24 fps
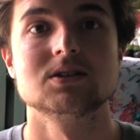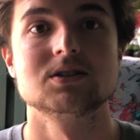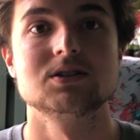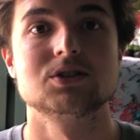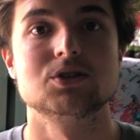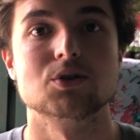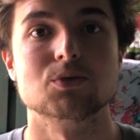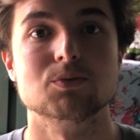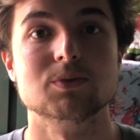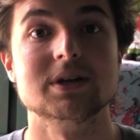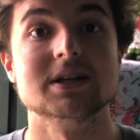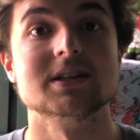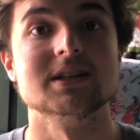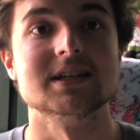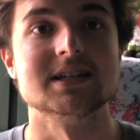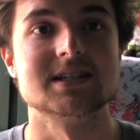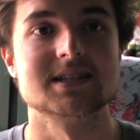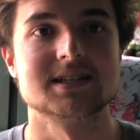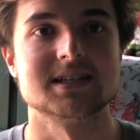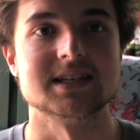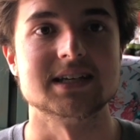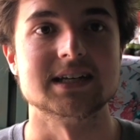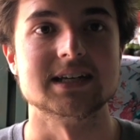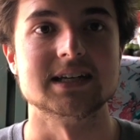to really
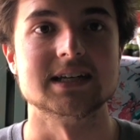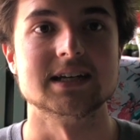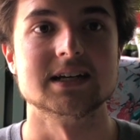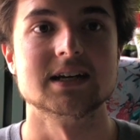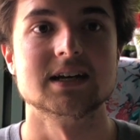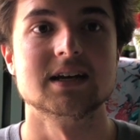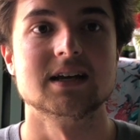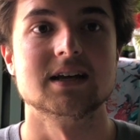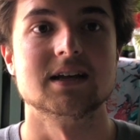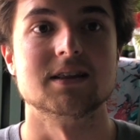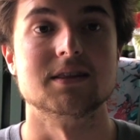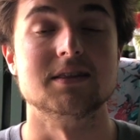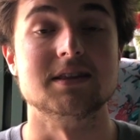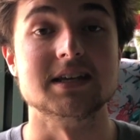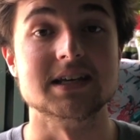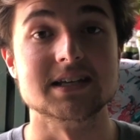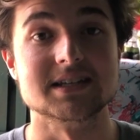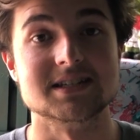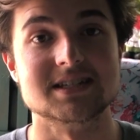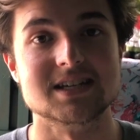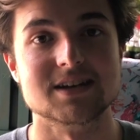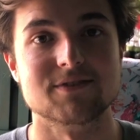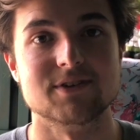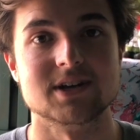see
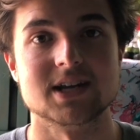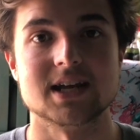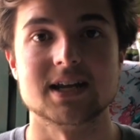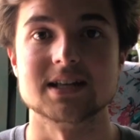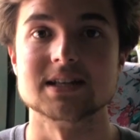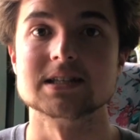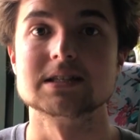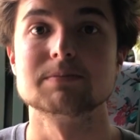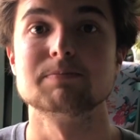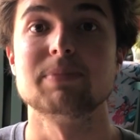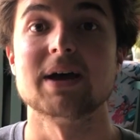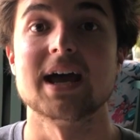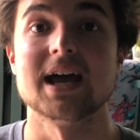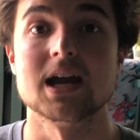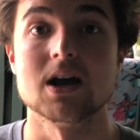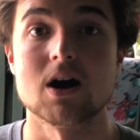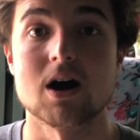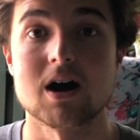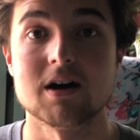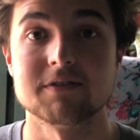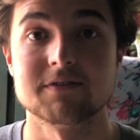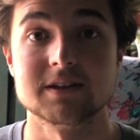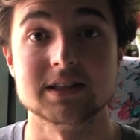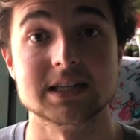these dividends pay
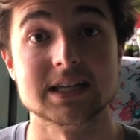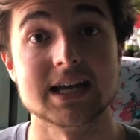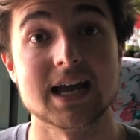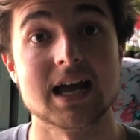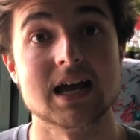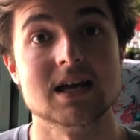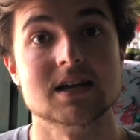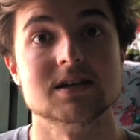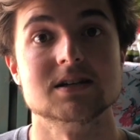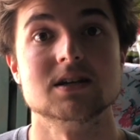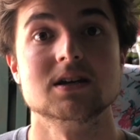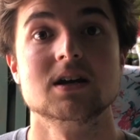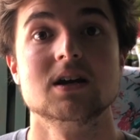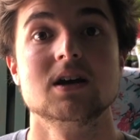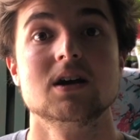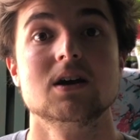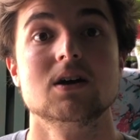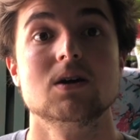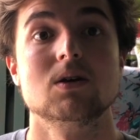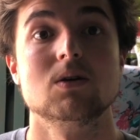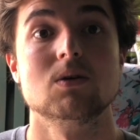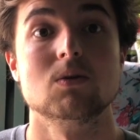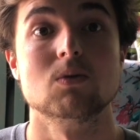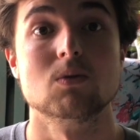off in the end
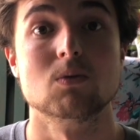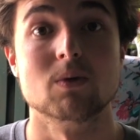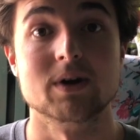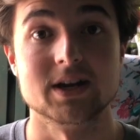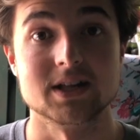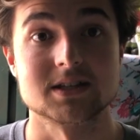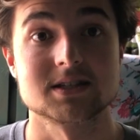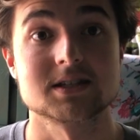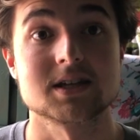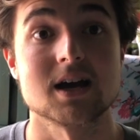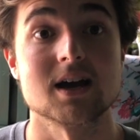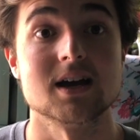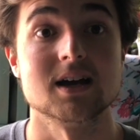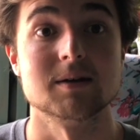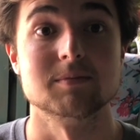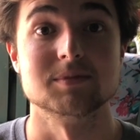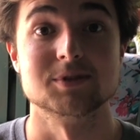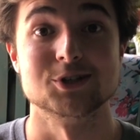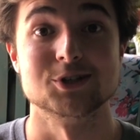when it's time to